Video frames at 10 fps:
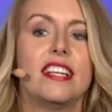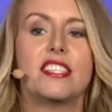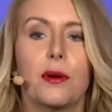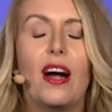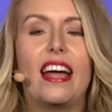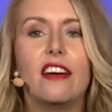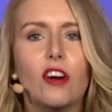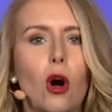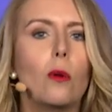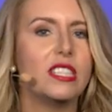So I have
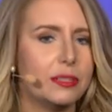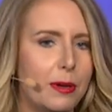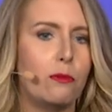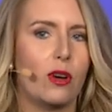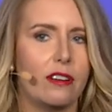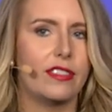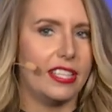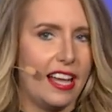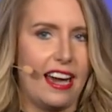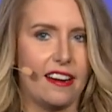always been one of the
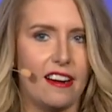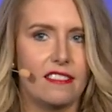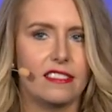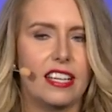latter.